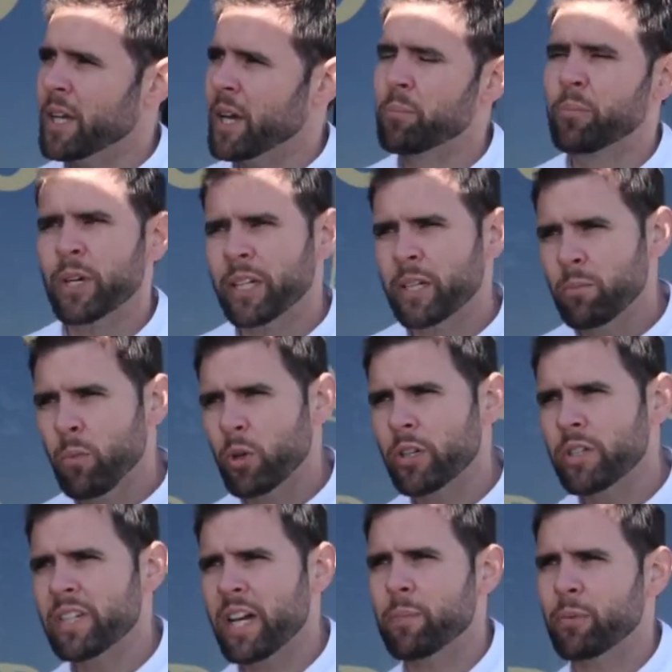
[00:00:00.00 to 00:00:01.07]
a brick and
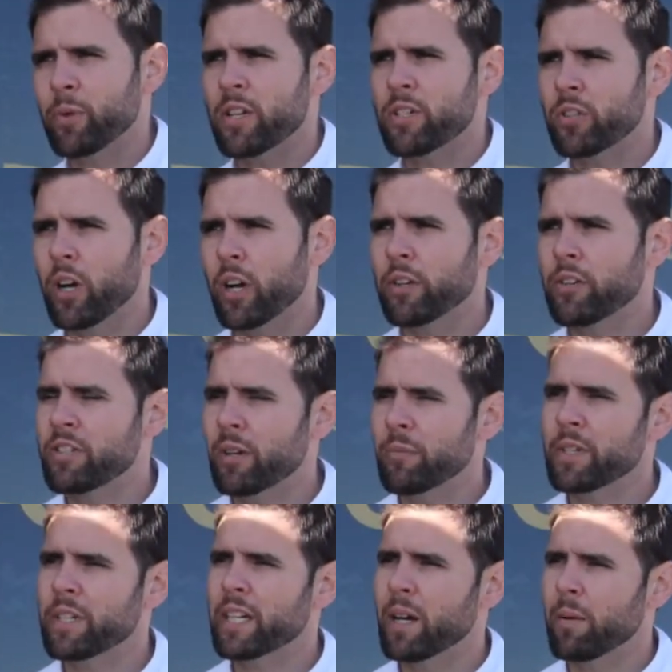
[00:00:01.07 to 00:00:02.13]
mortar type restaurant or
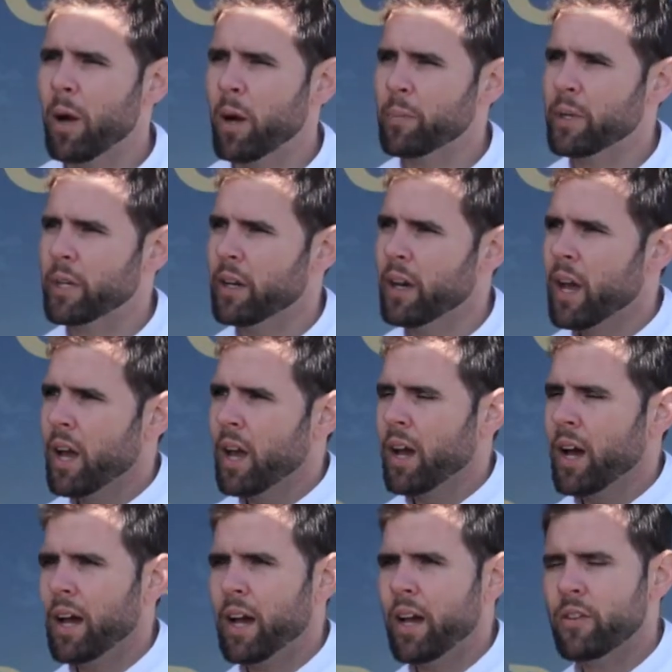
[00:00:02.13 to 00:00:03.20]
something to come up here.
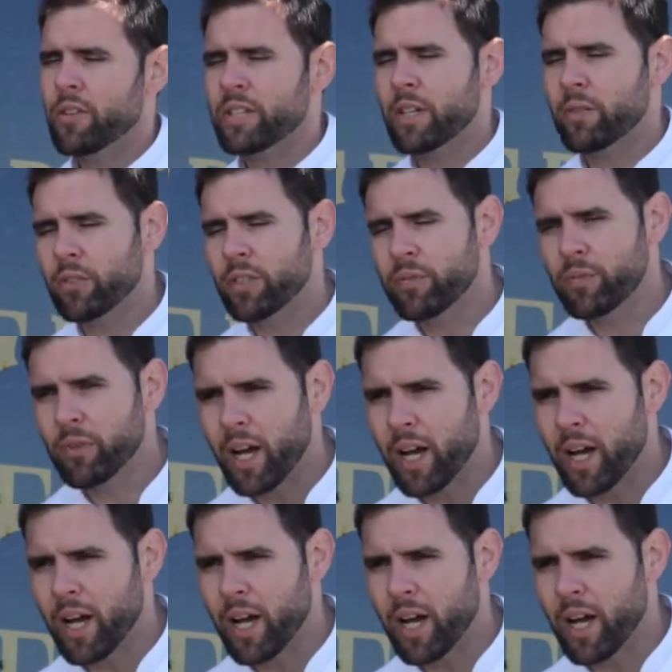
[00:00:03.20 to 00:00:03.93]
Uh, there's several different